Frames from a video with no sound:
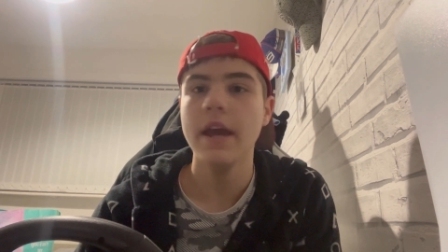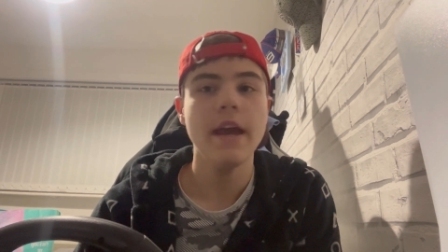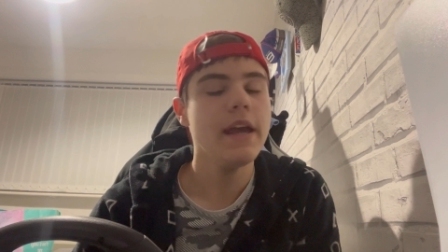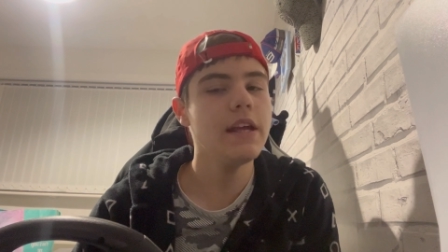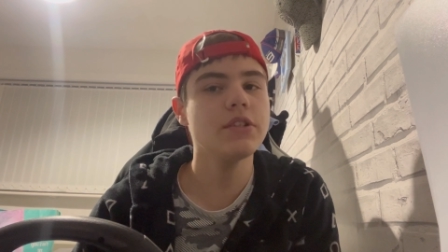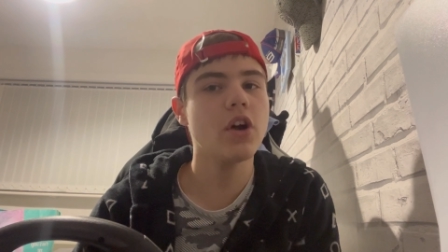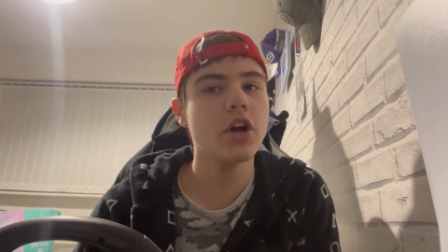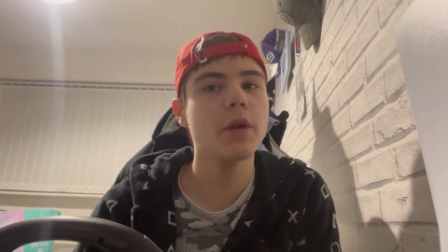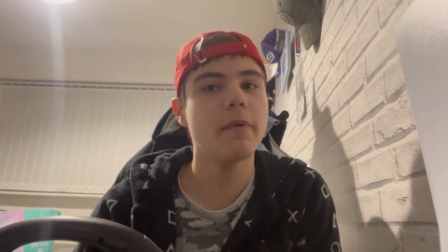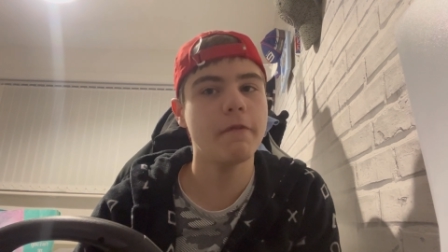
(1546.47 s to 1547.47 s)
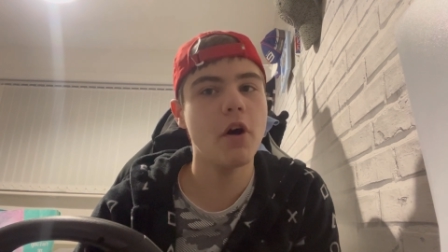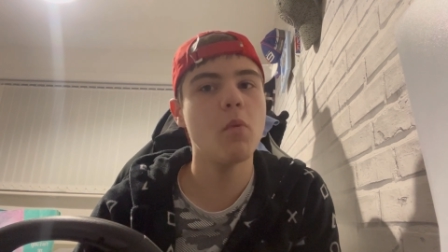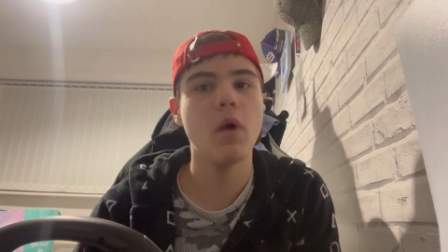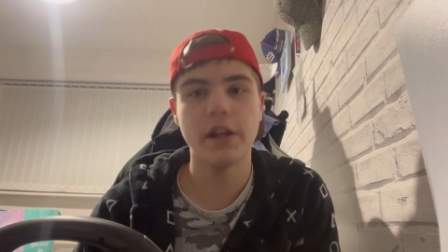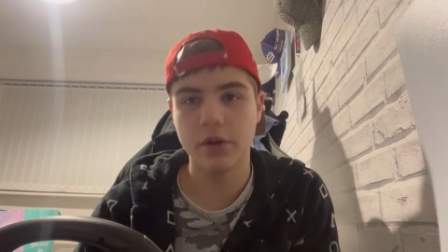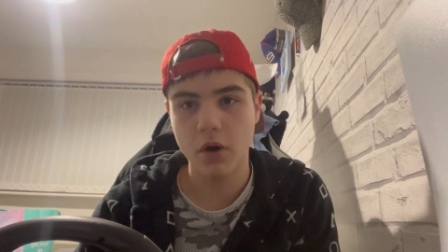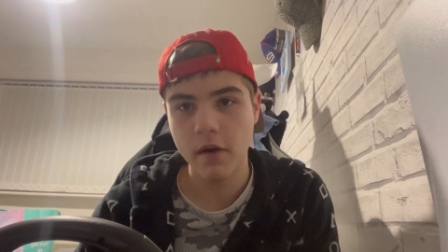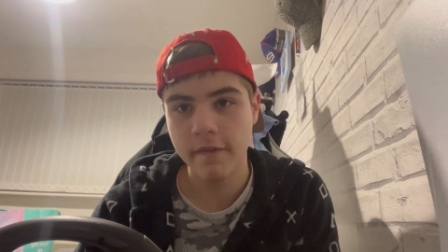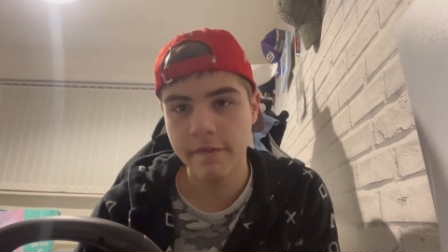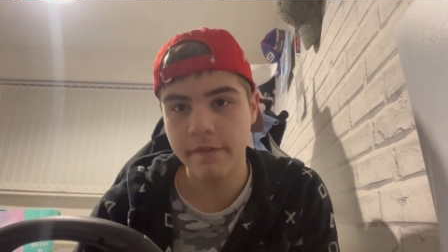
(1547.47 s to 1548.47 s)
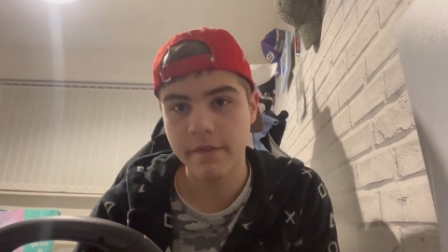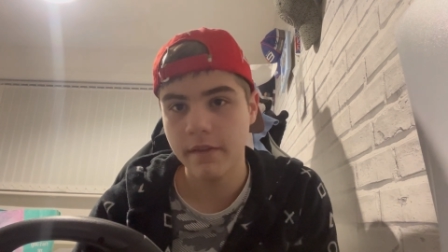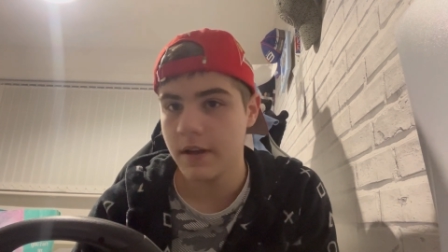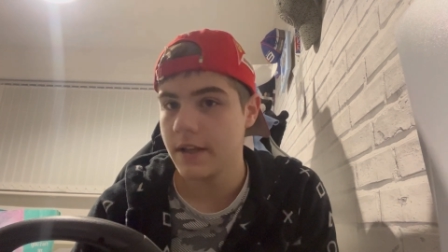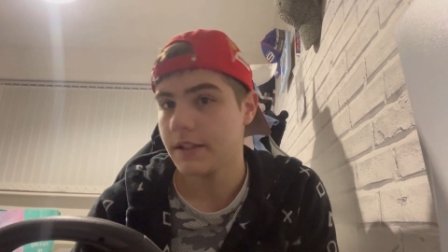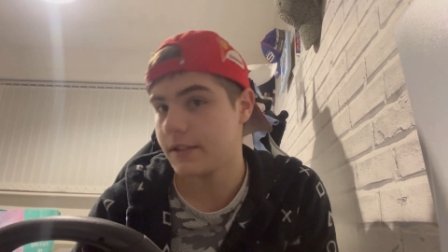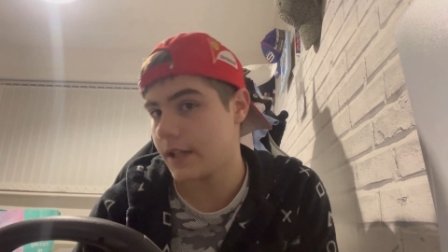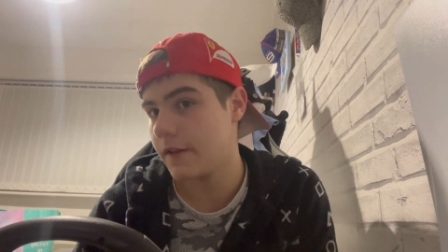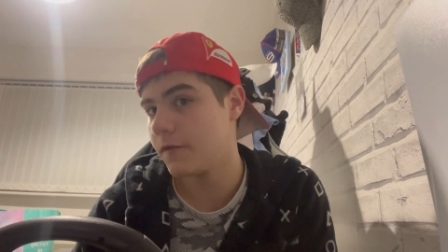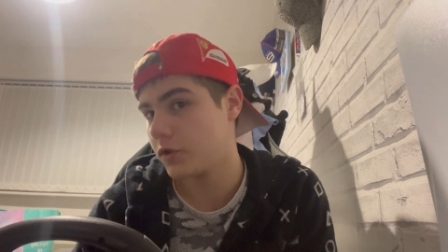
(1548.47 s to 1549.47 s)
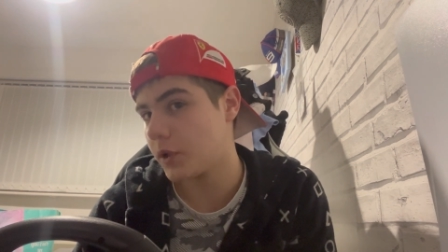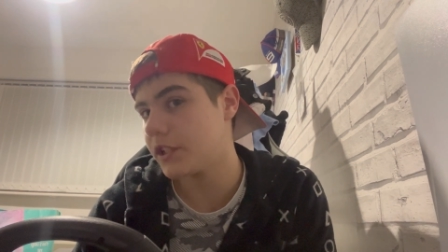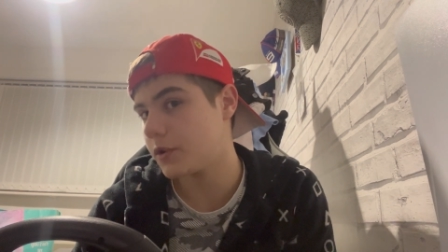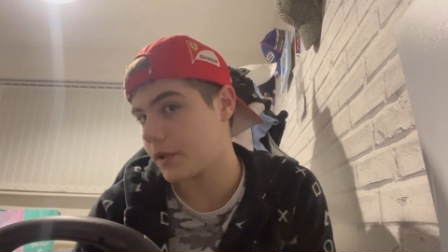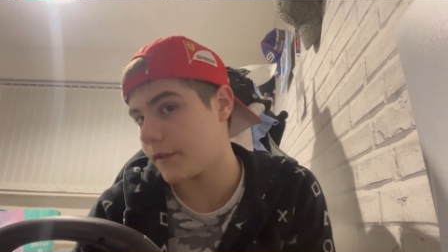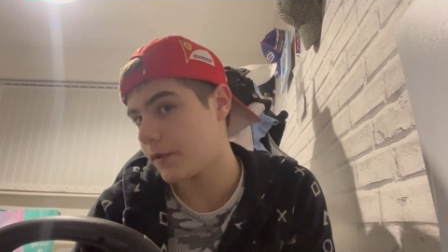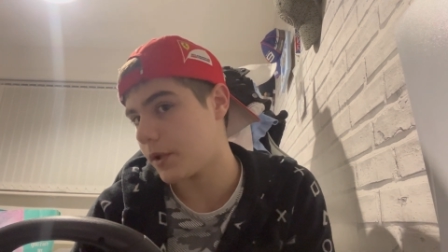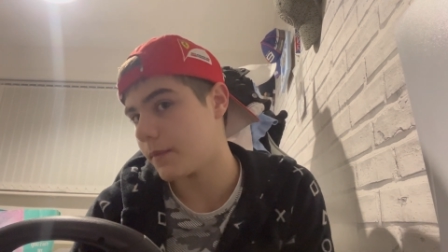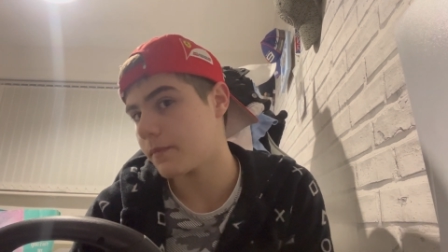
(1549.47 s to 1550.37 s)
He's not going to perform well enough to stay through 2024.